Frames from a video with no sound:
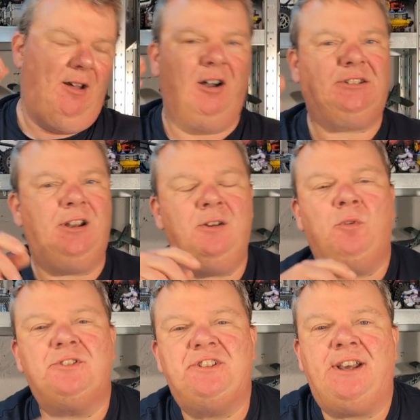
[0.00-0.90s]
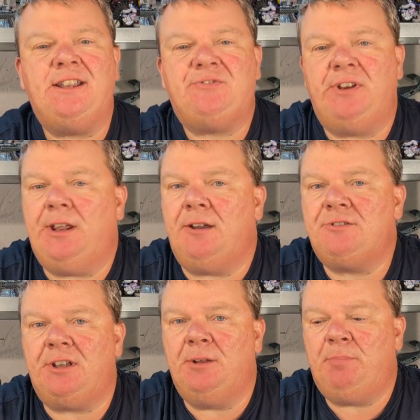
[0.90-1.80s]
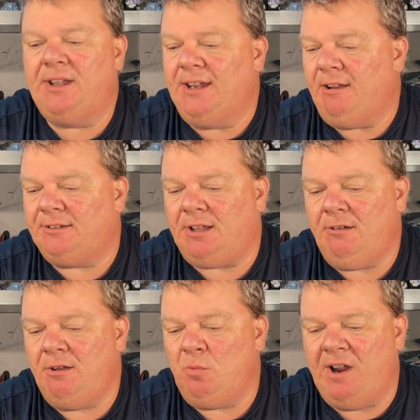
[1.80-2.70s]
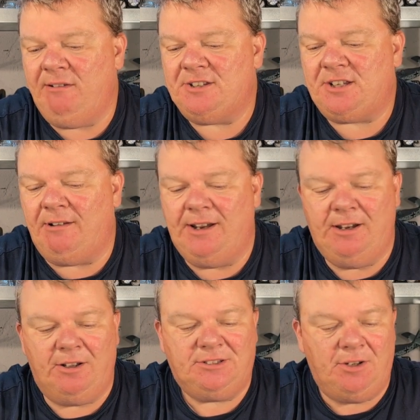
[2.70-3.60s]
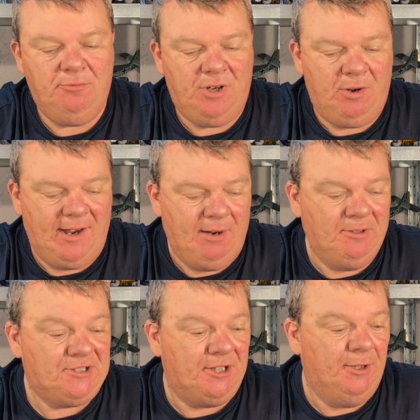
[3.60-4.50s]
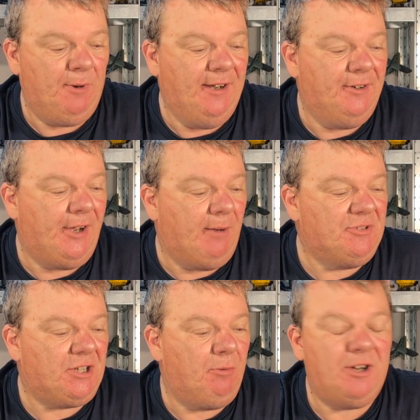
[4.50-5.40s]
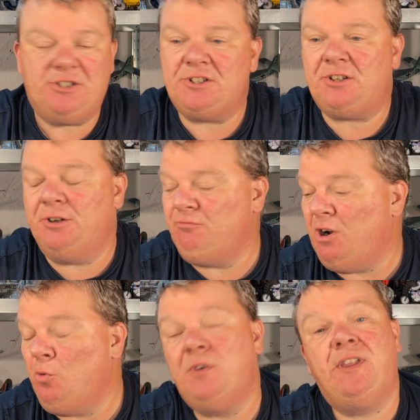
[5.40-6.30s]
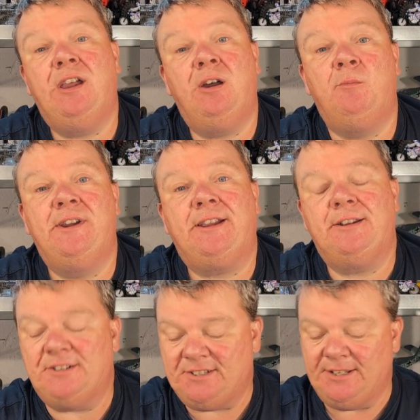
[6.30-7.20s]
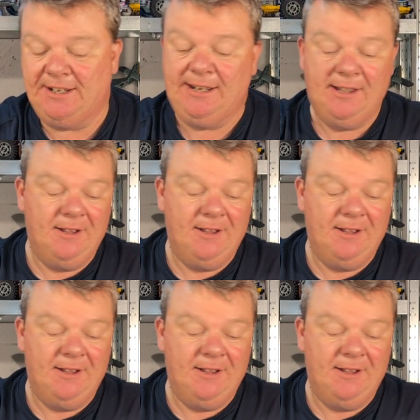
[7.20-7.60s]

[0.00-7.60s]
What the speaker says: I don't know what today's video is going to be. I don't know where it's going. I don't know how it's going to end up. So we're just going to roll with it and we're going to see.